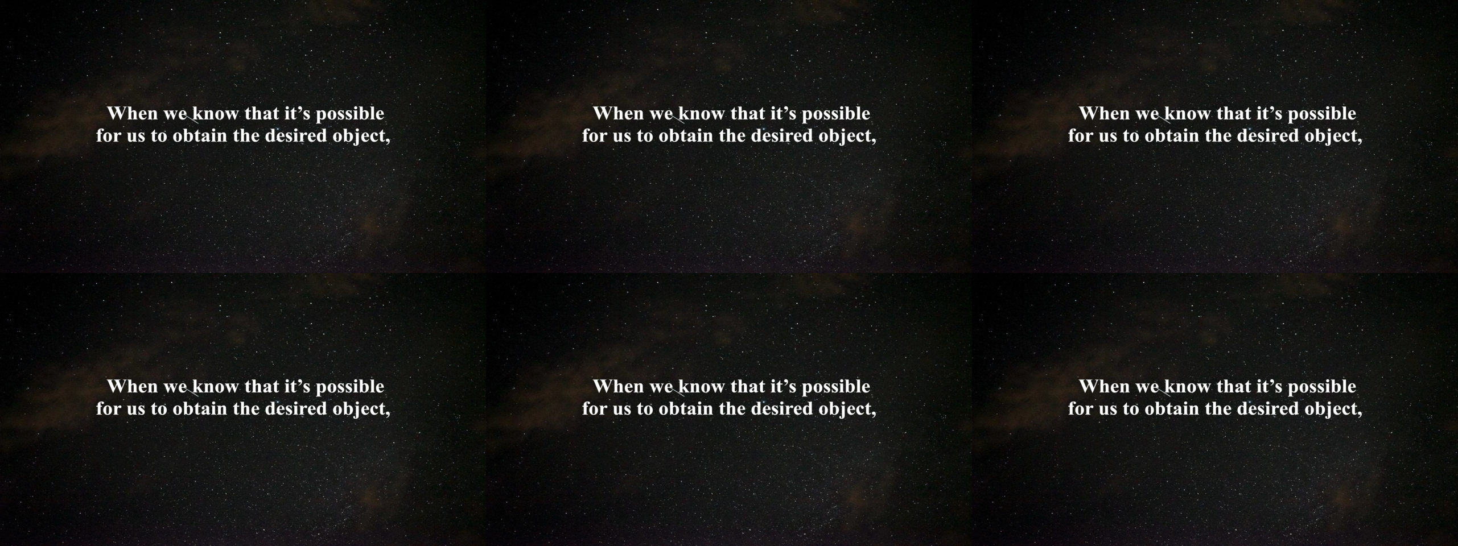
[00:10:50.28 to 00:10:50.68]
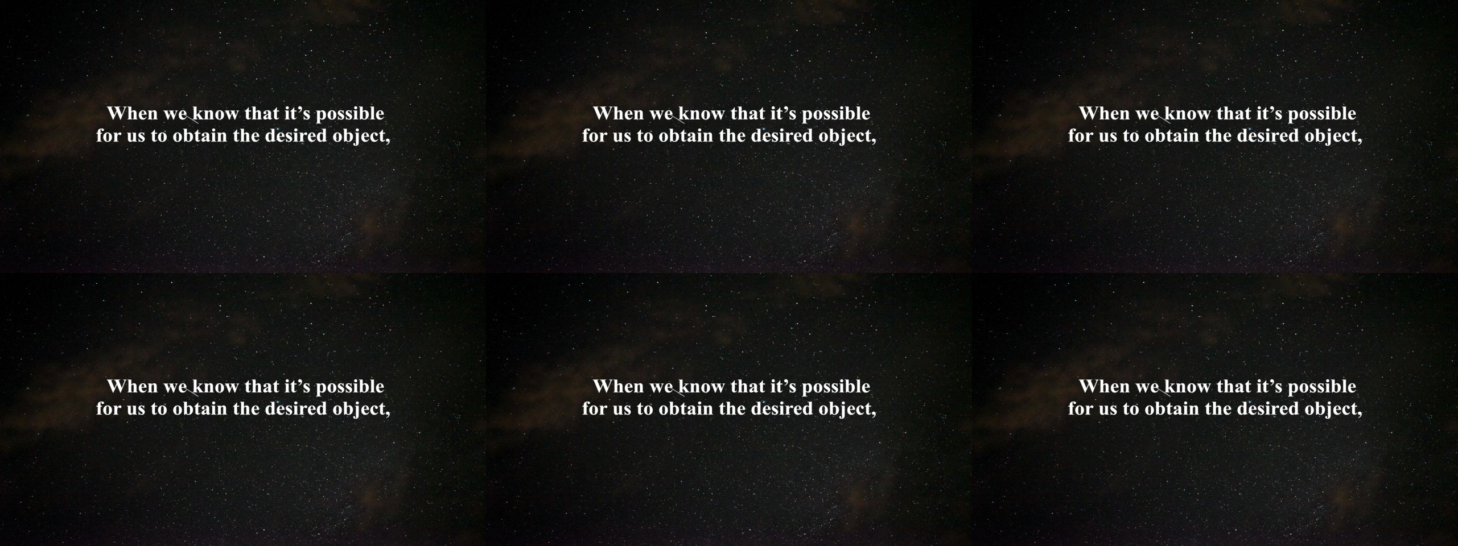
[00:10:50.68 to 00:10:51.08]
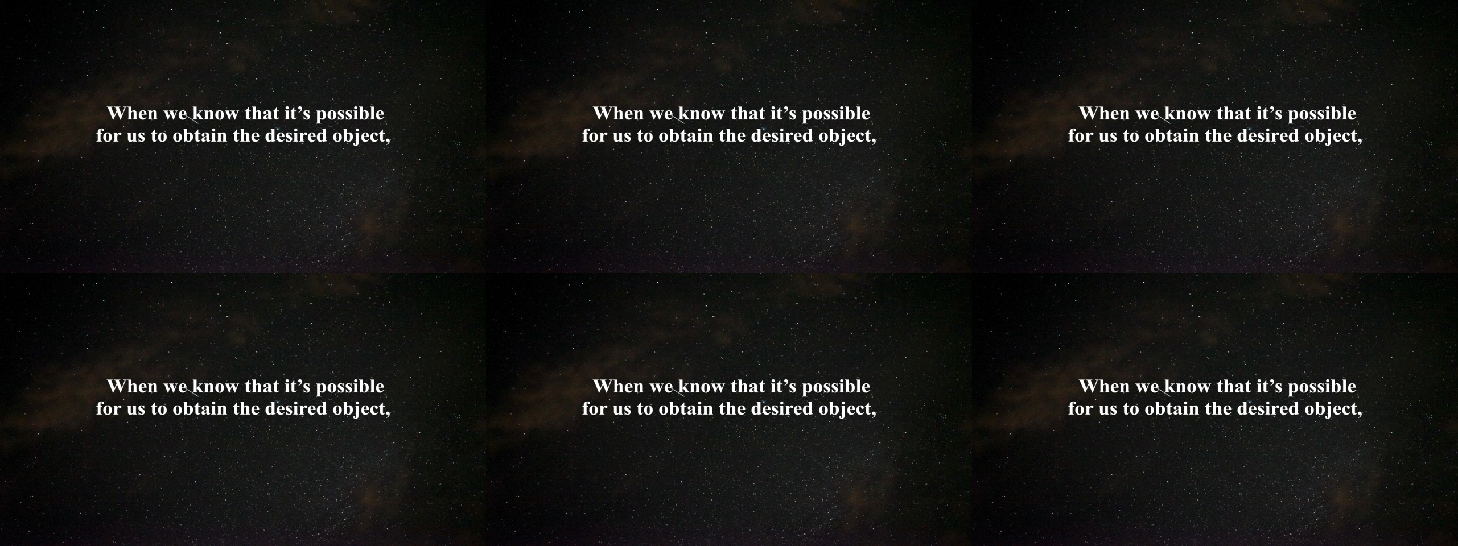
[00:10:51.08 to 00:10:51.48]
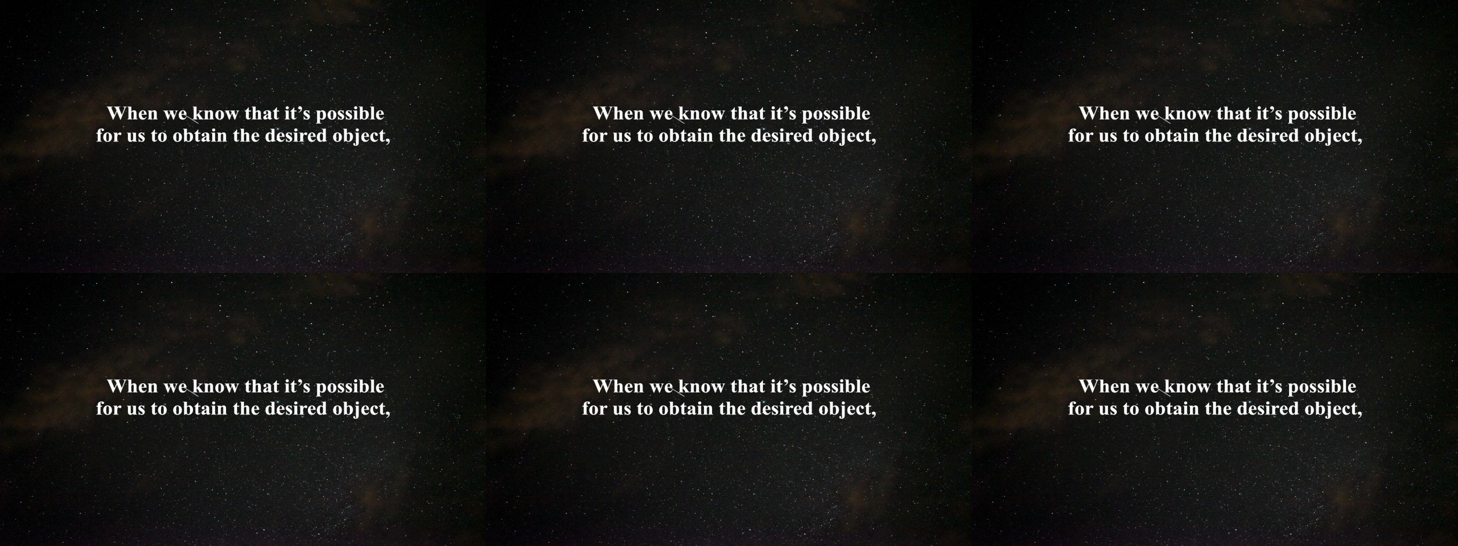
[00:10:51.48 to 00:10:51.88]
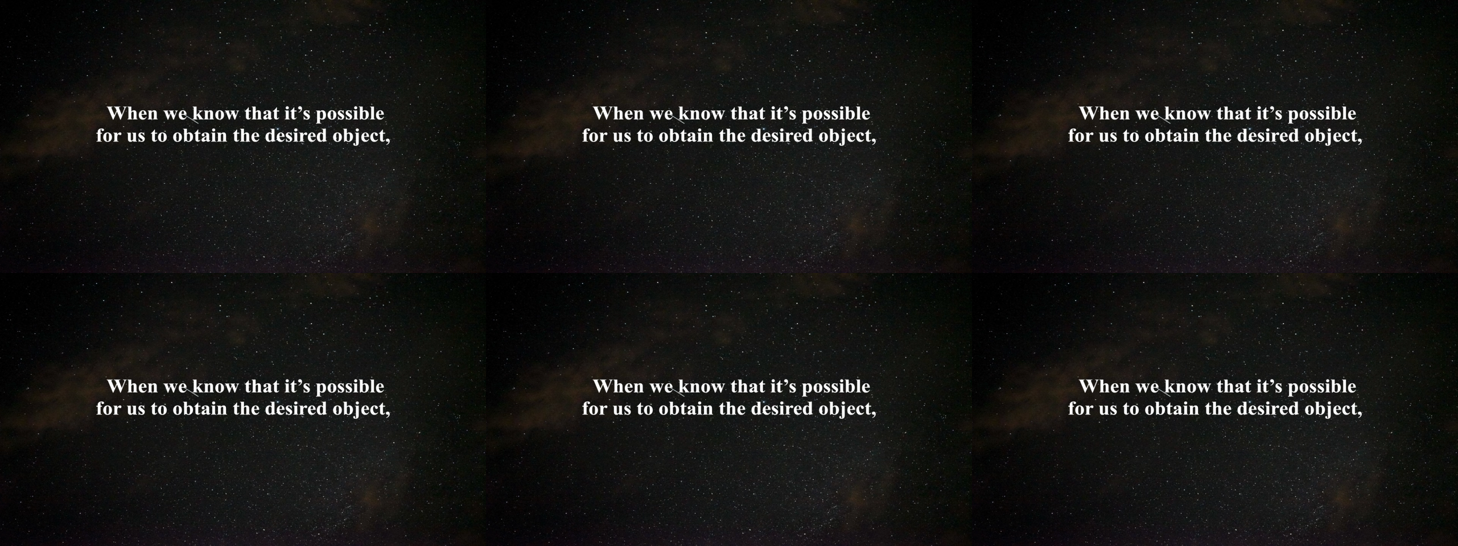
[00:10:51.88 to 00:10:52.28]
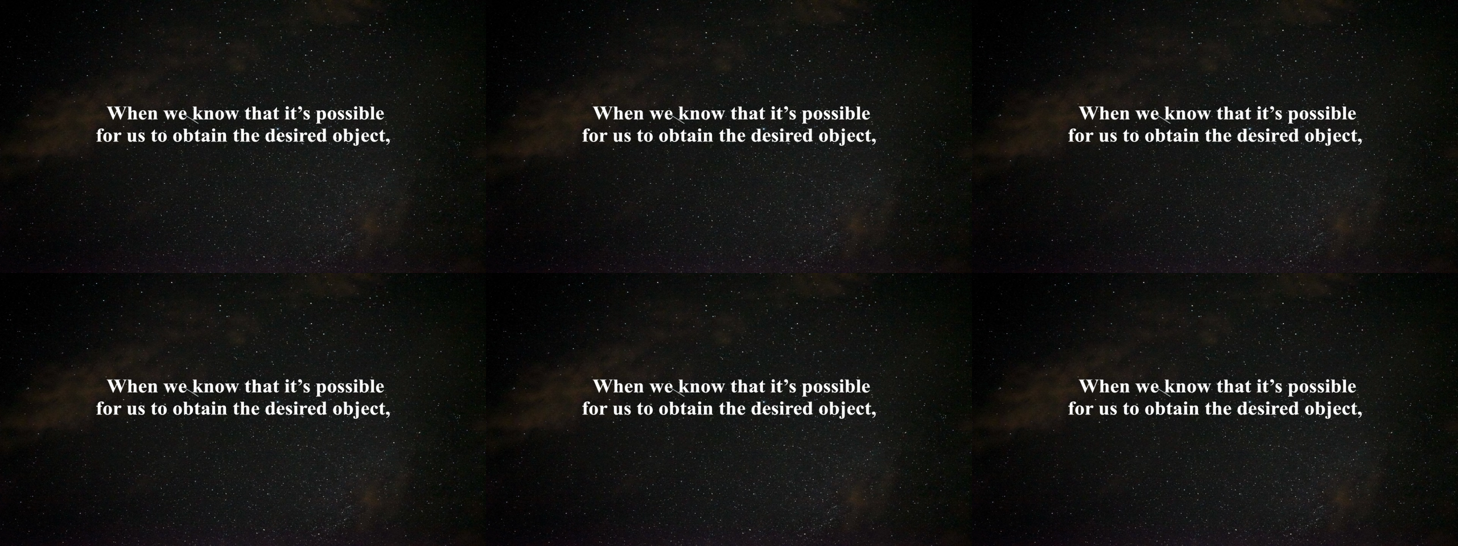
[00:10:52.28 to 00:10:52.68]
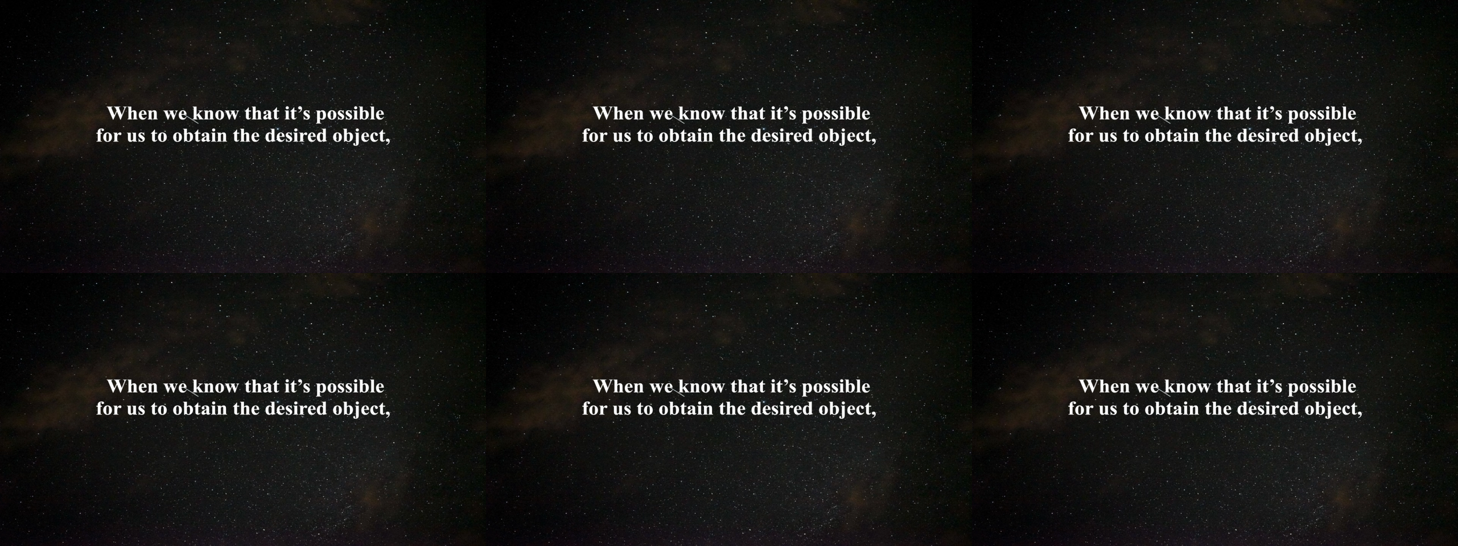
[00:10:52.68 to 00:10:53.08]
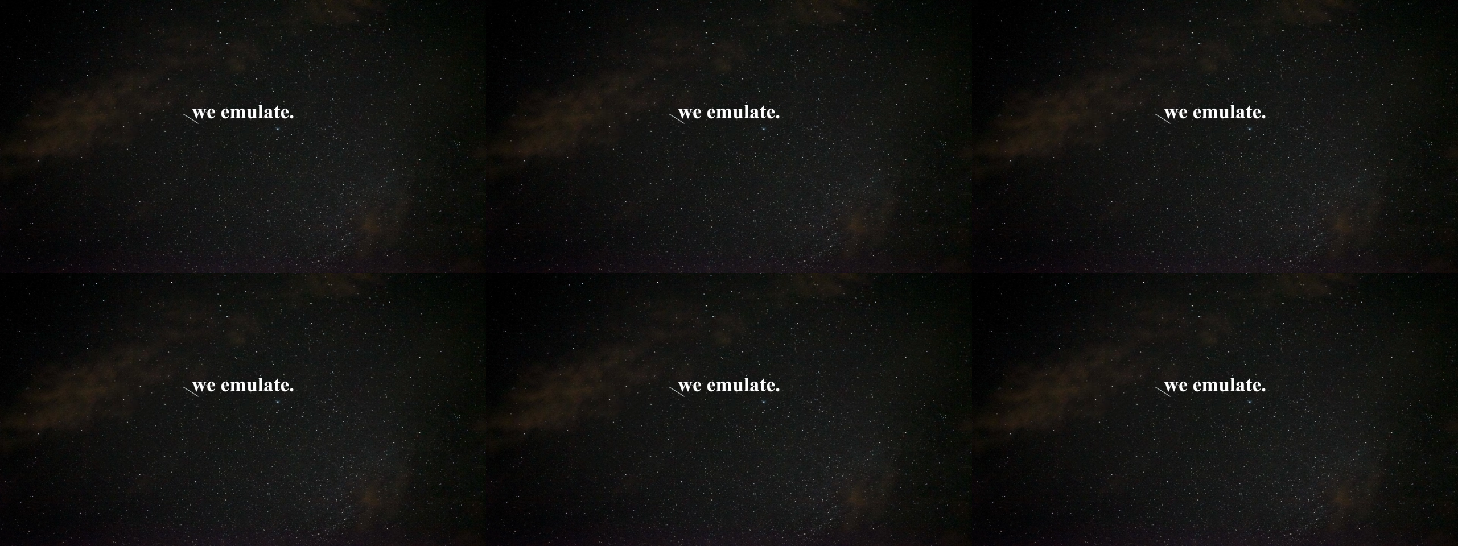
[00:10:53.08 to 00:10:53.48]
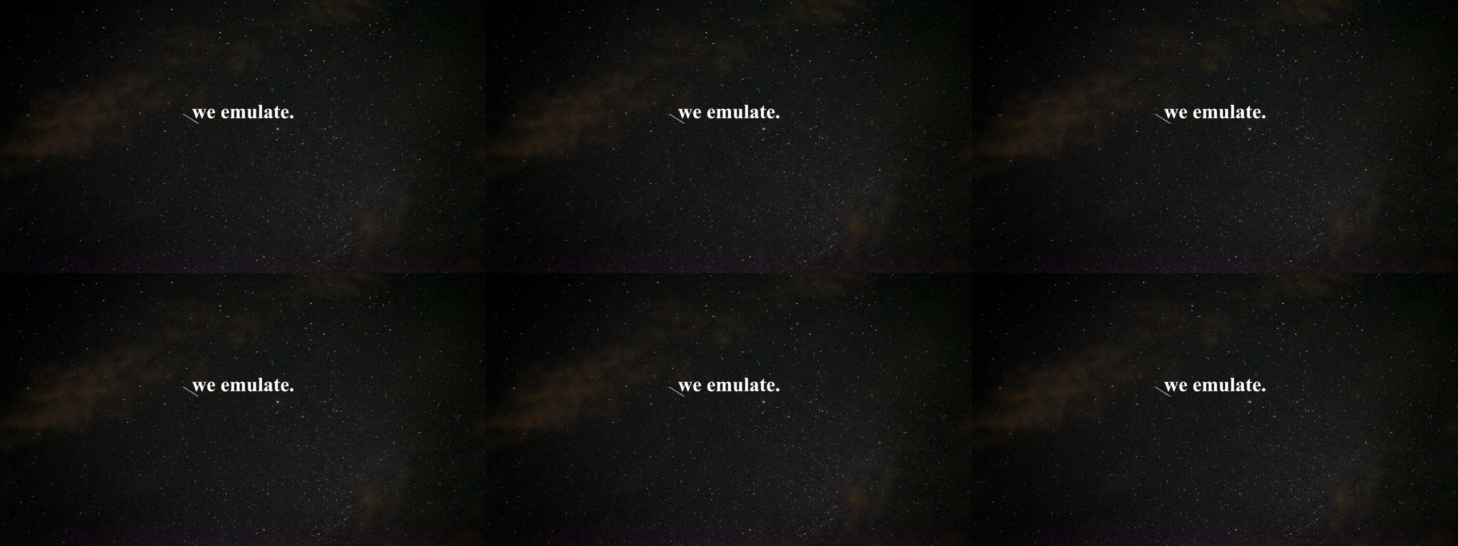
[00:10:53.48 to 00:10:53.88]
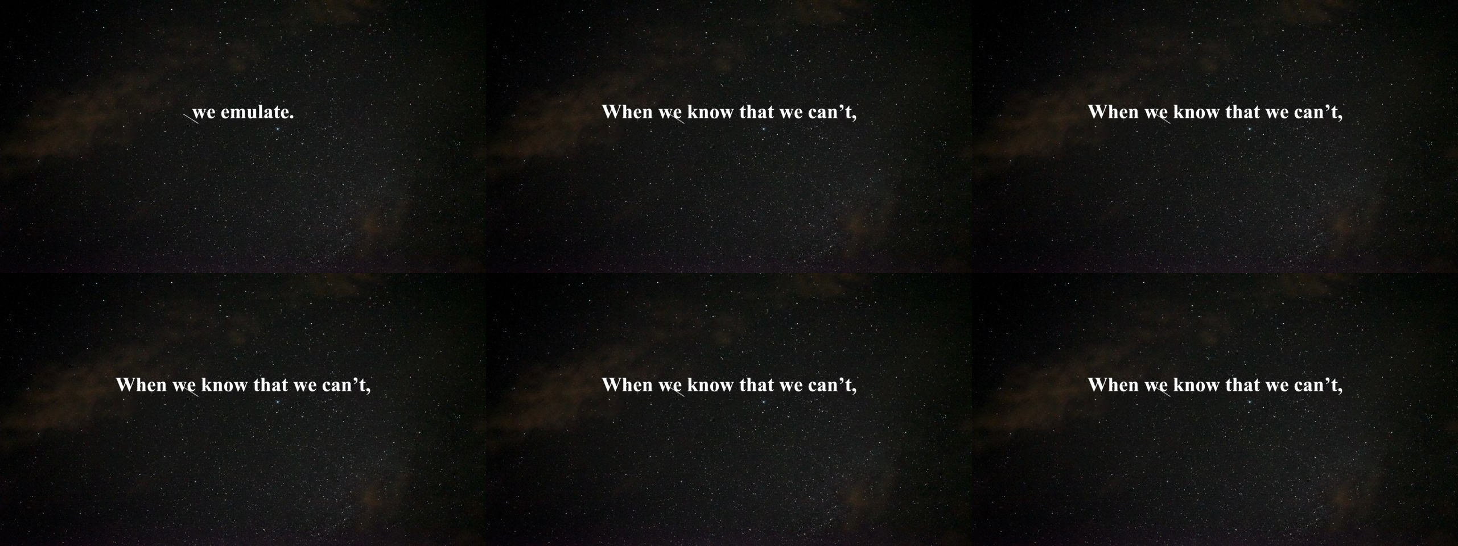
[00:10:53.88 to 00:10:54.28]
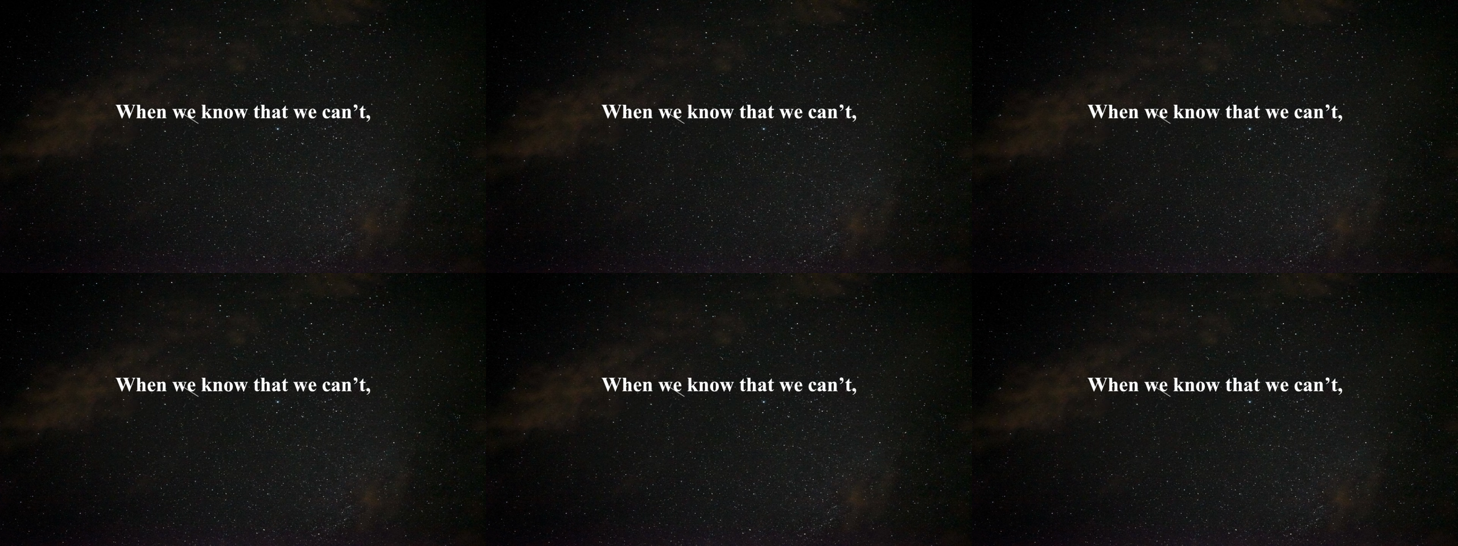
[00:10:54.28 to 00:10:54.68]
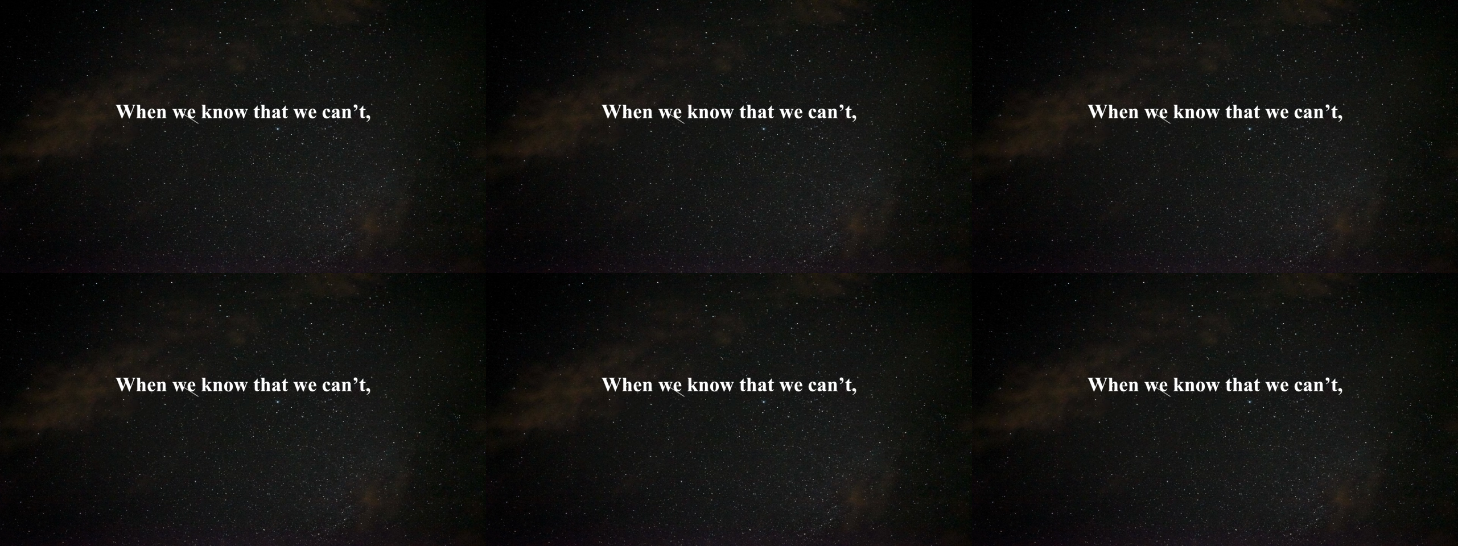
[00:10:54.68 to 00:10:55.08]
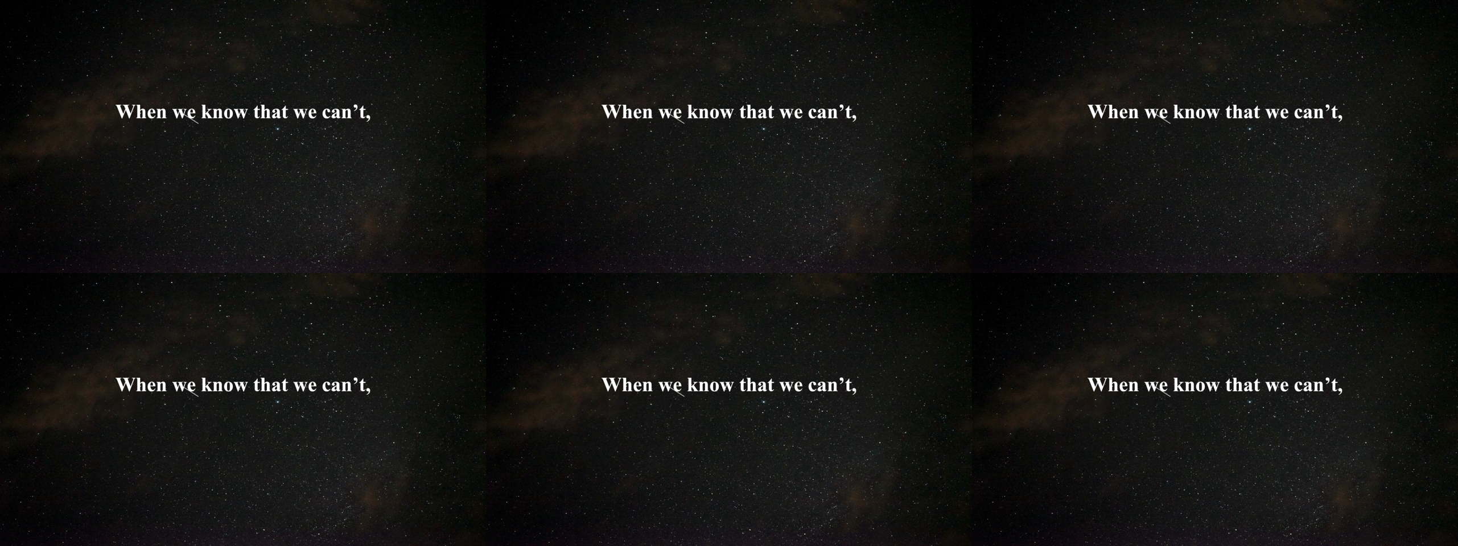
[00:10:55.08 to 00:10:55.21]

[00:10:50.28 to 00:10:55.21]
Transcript: [unreadable: no face in view]